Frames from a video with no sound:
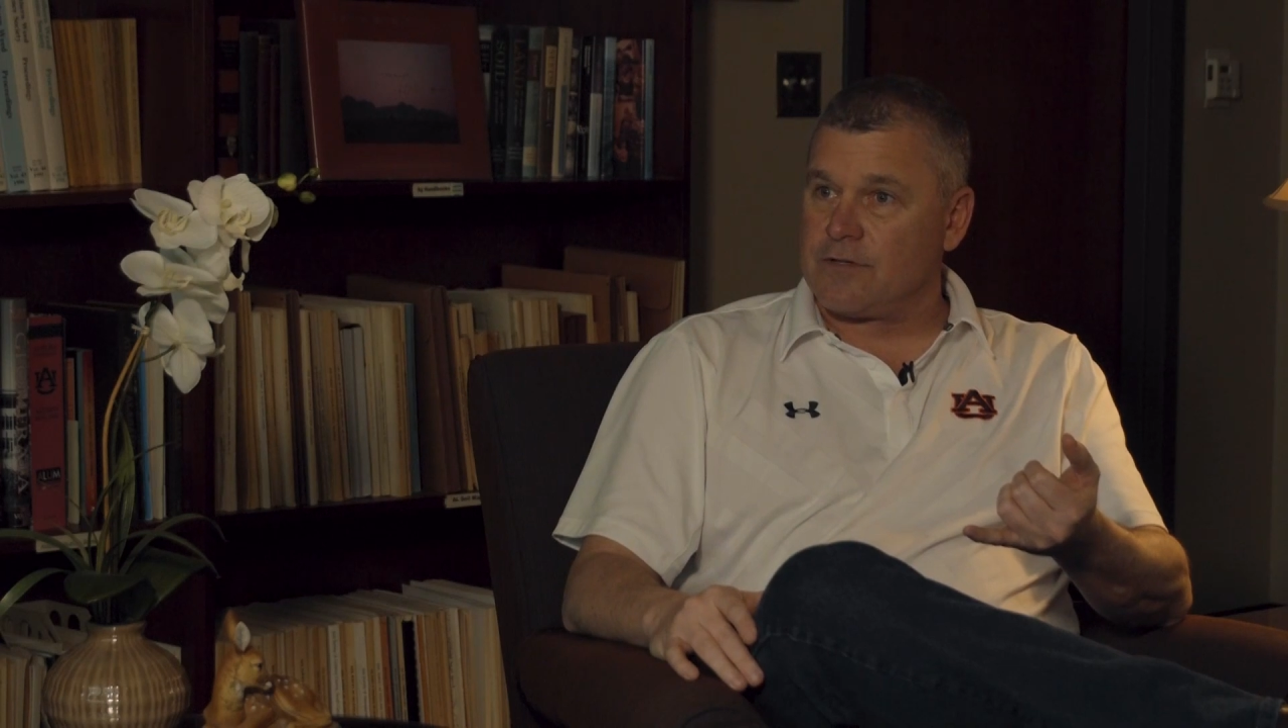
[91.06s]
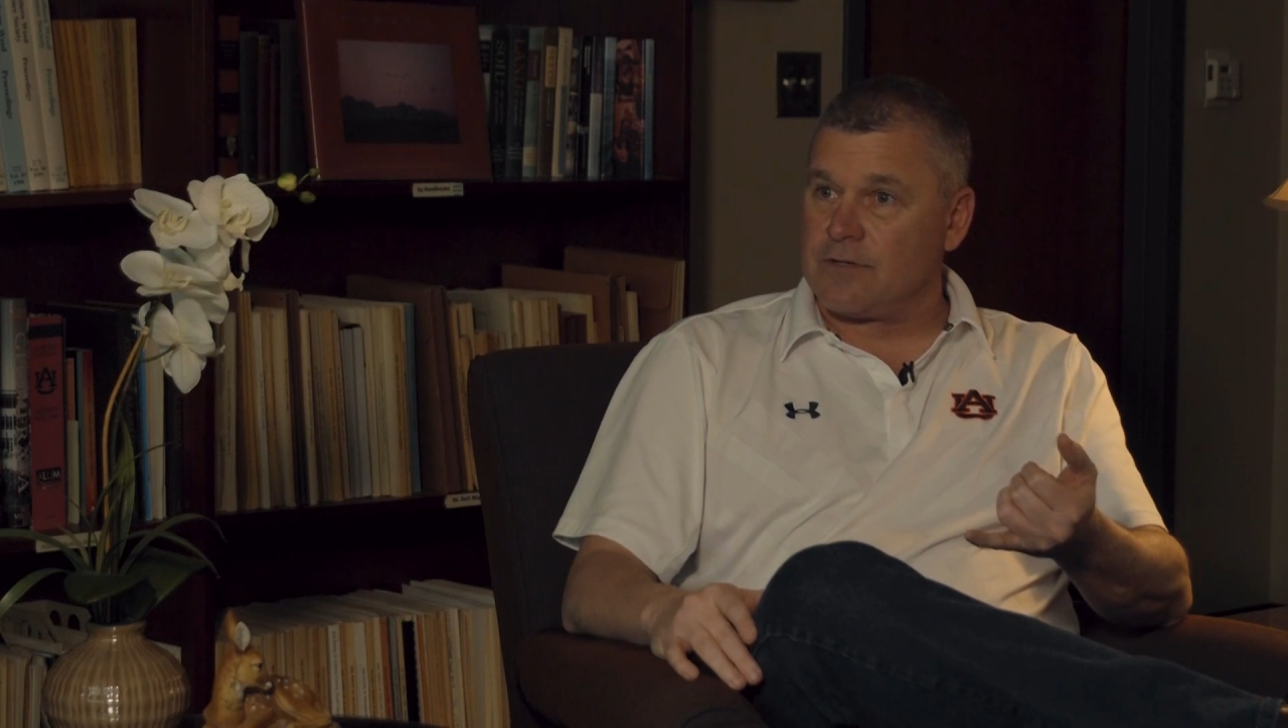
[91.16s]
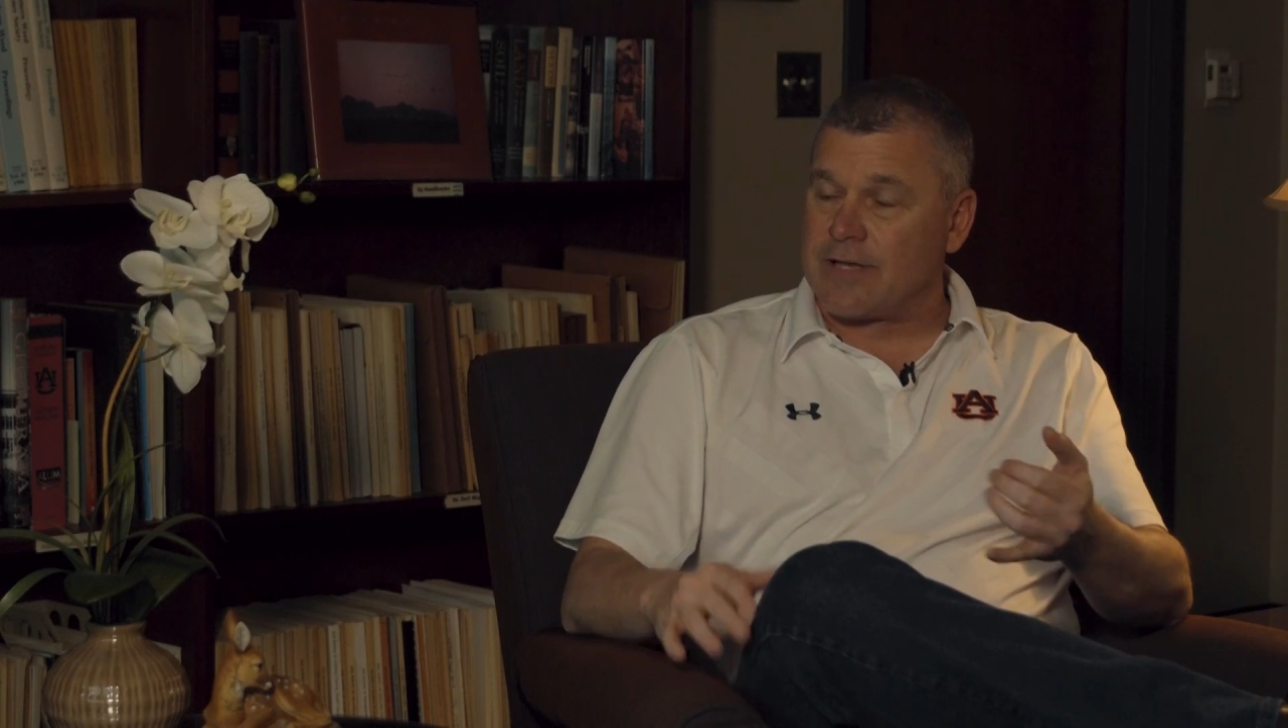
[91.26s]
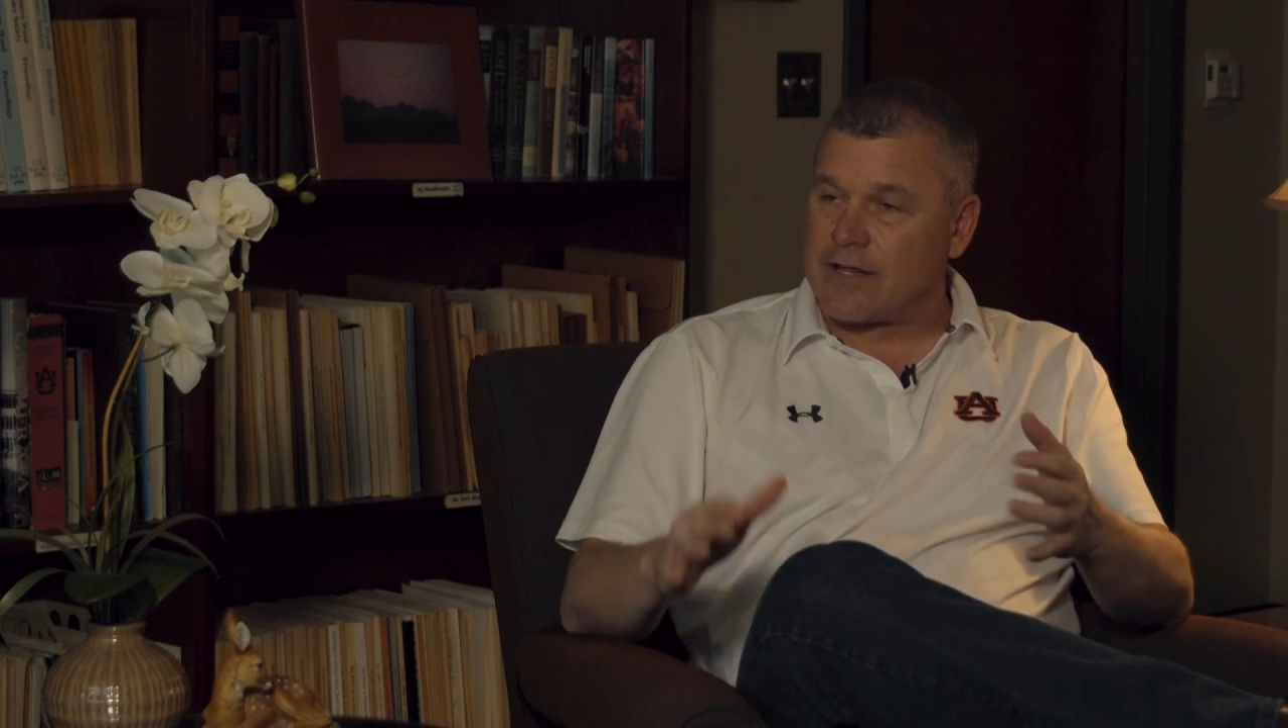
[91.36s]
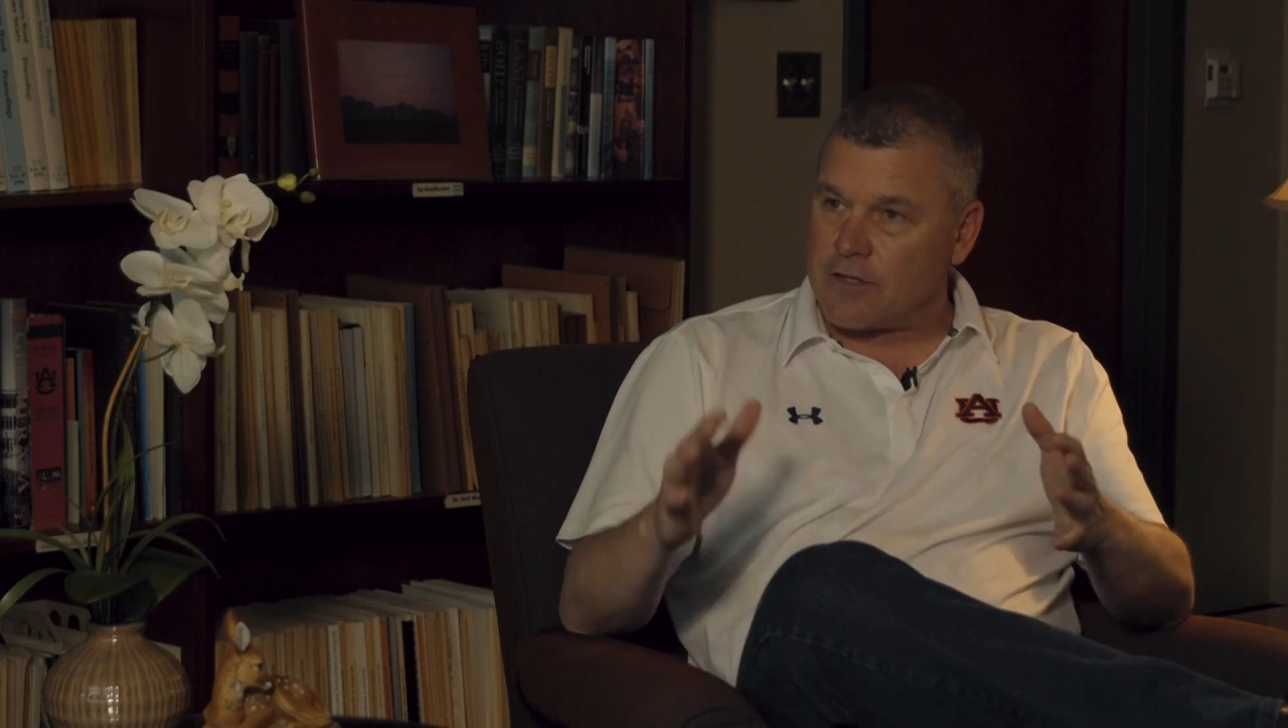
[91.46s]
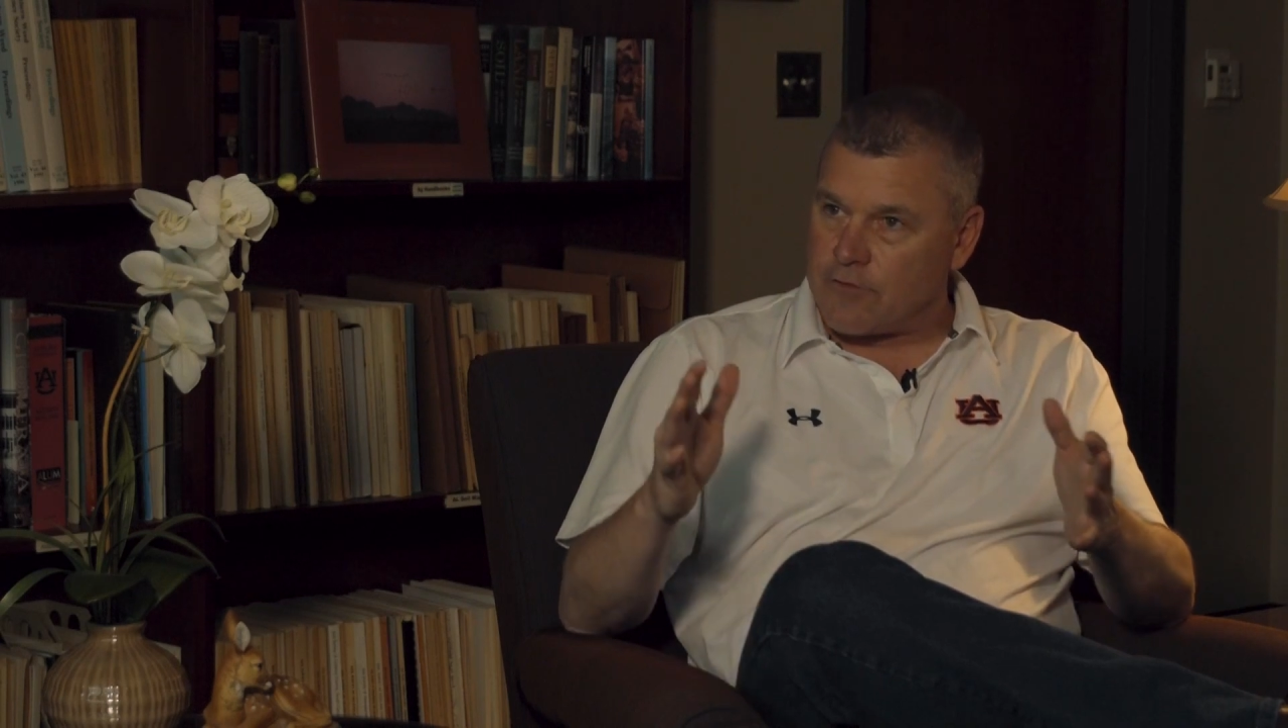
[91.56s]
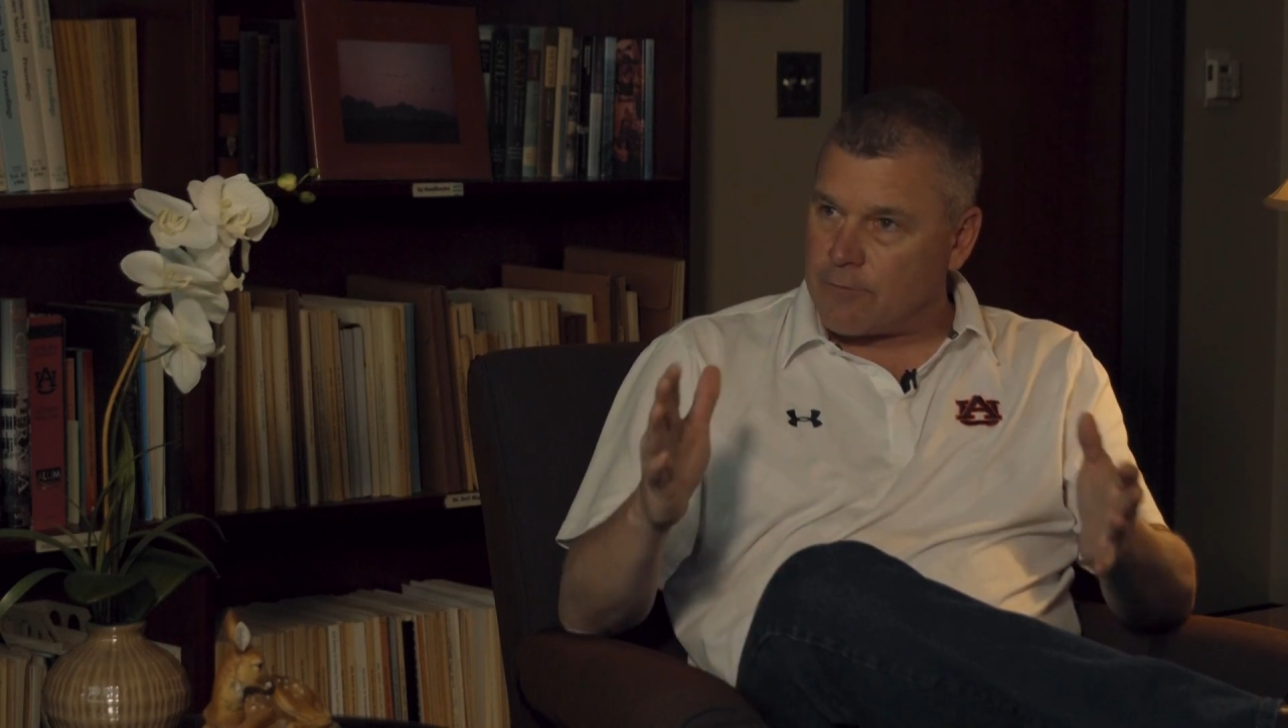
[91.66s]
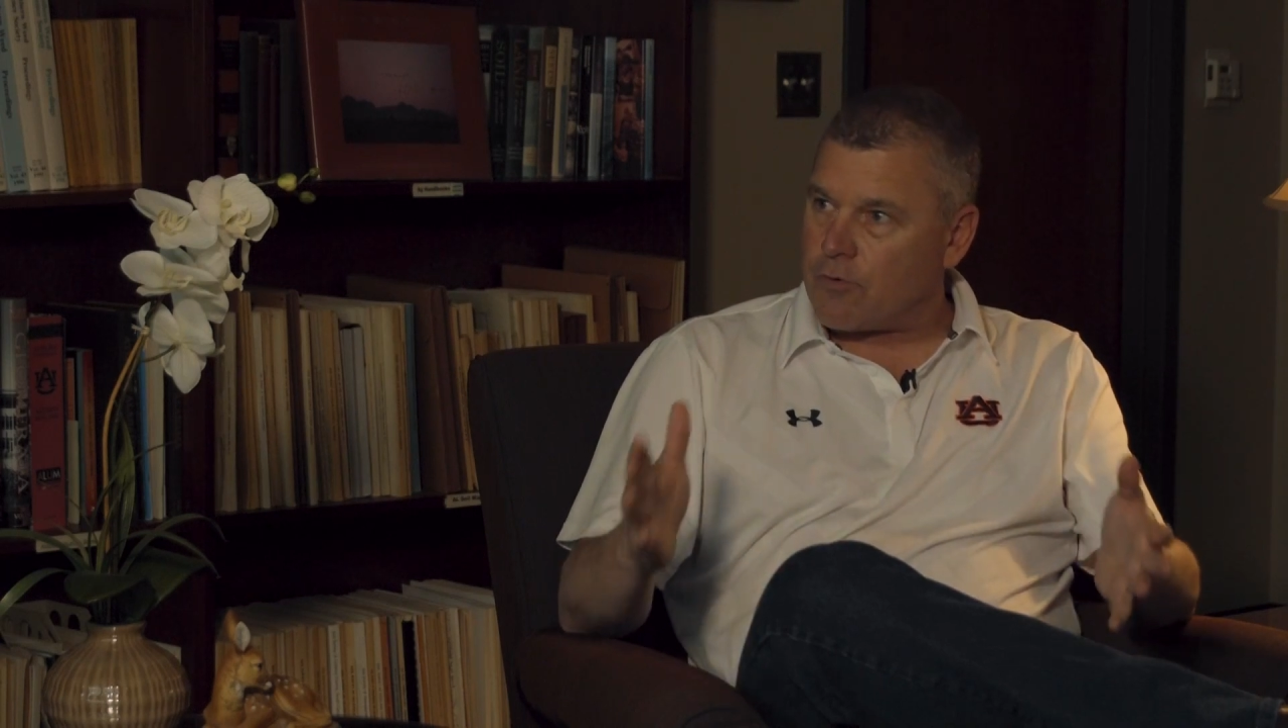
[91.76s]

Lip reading: length of your